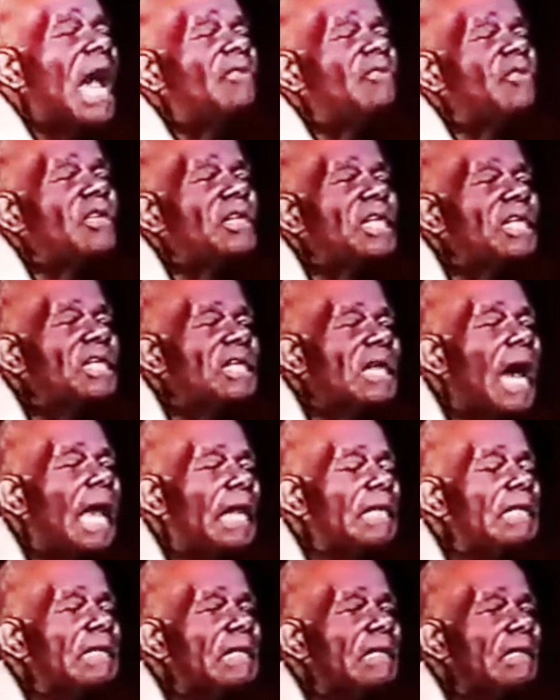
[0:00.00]
African
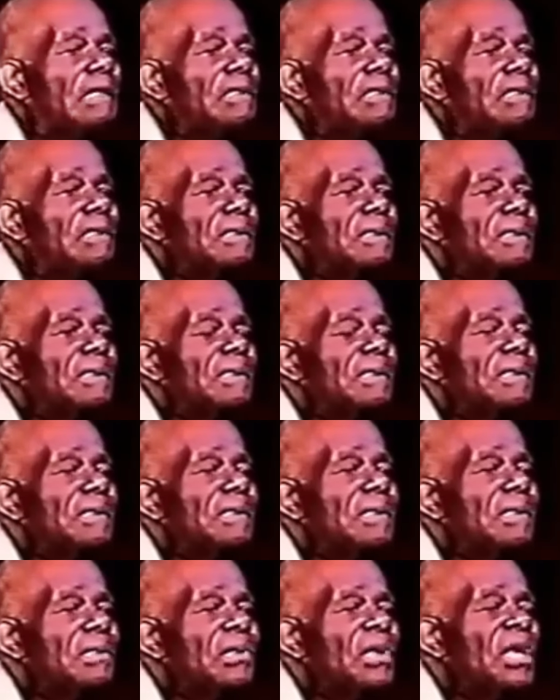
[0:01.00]
colonies.
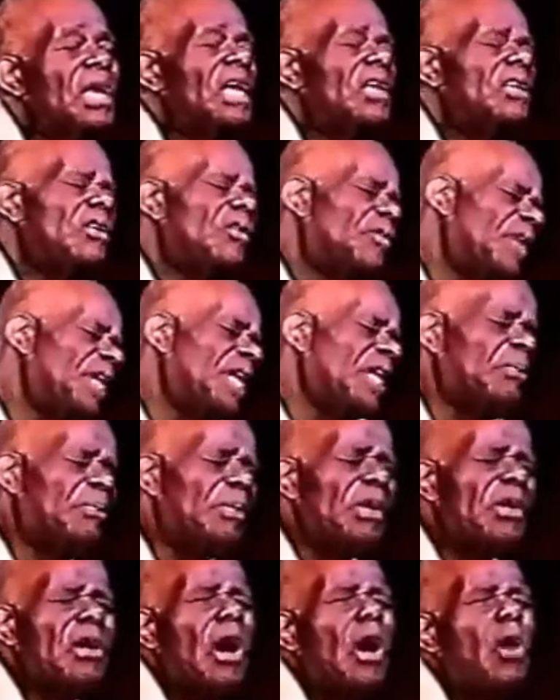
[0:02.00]
You read a
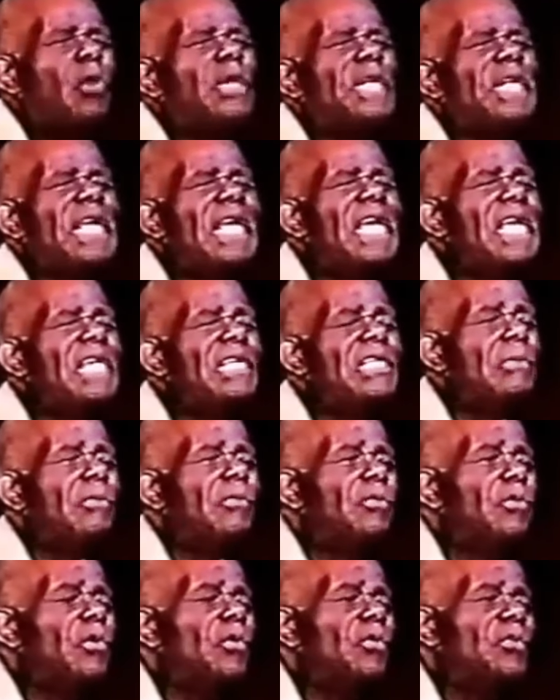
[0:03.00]
book called When
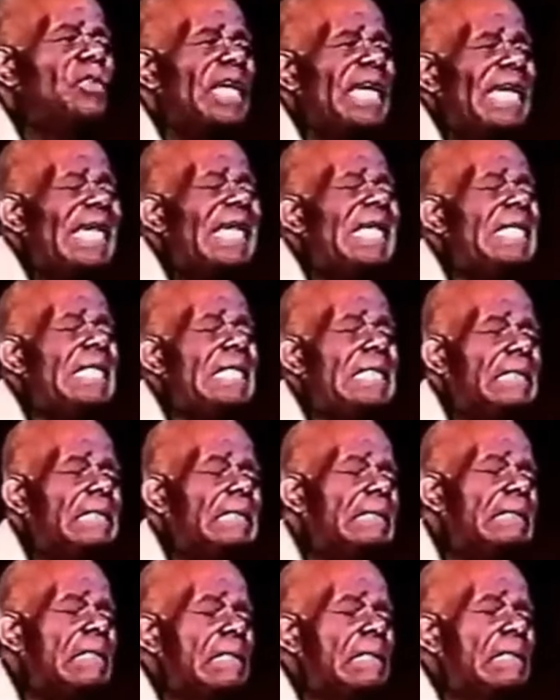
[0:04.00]
Egypt Ruled the
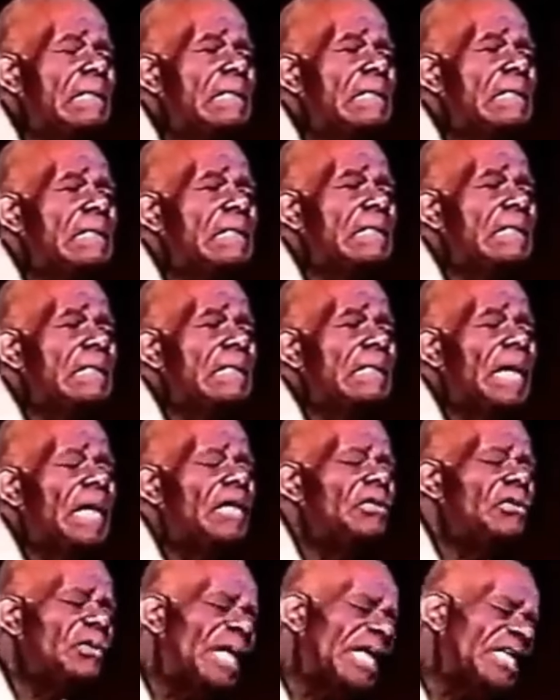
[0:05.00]
East,
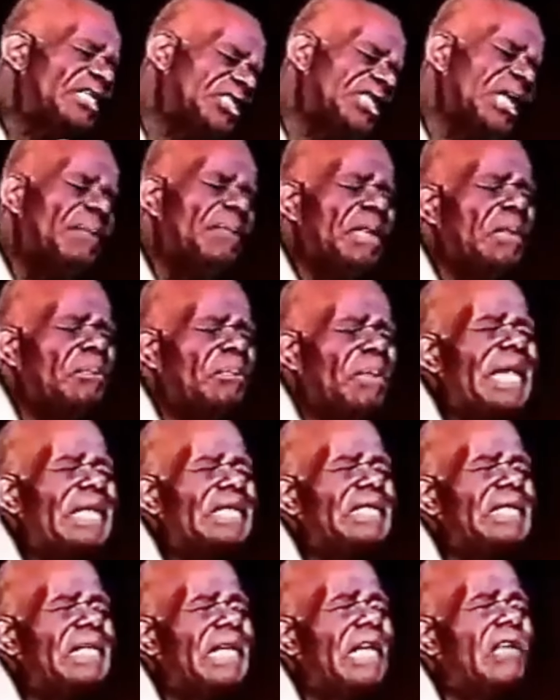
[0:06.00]
and you get some of the
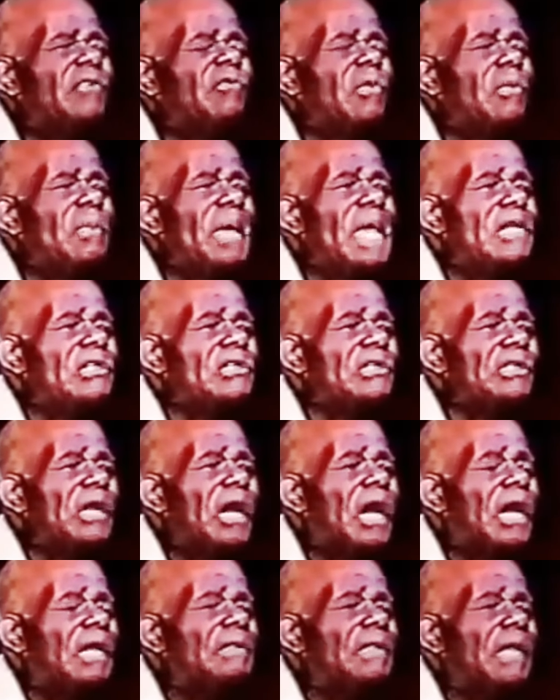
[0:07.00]
basic information
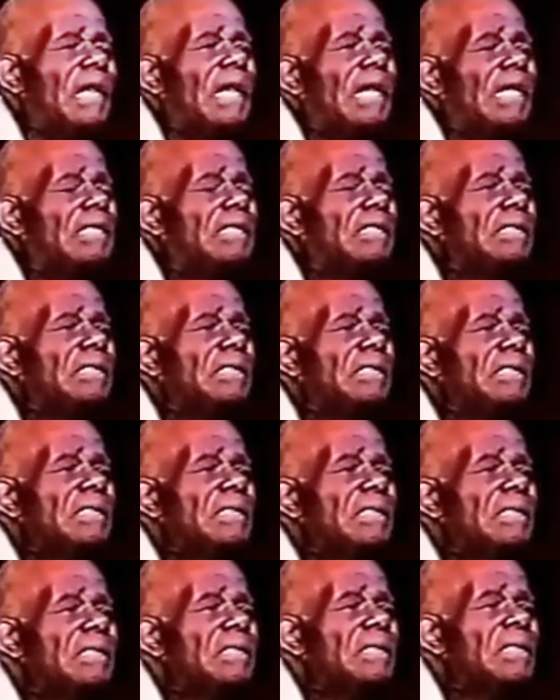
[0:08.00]
on this.
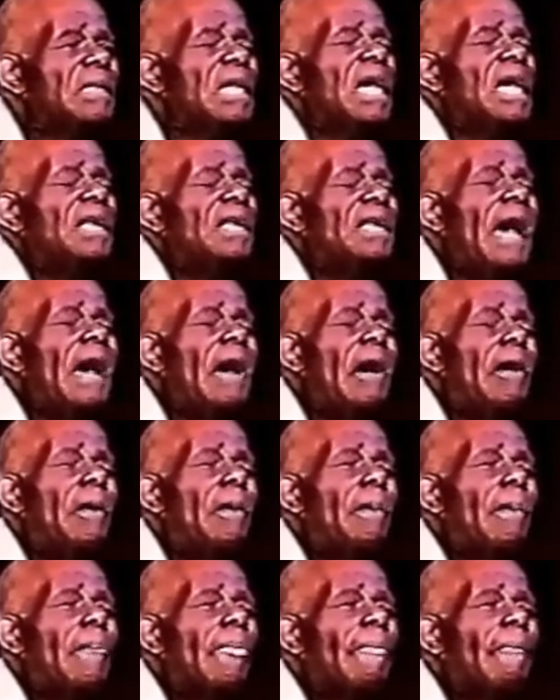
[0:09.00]

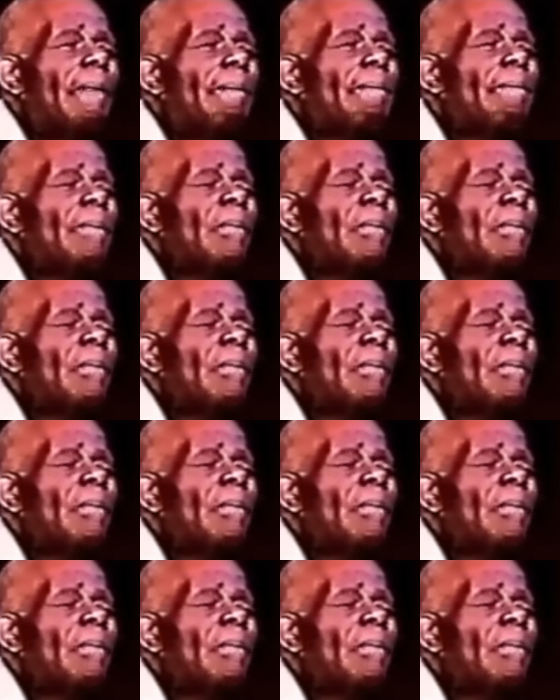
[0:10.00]
Now,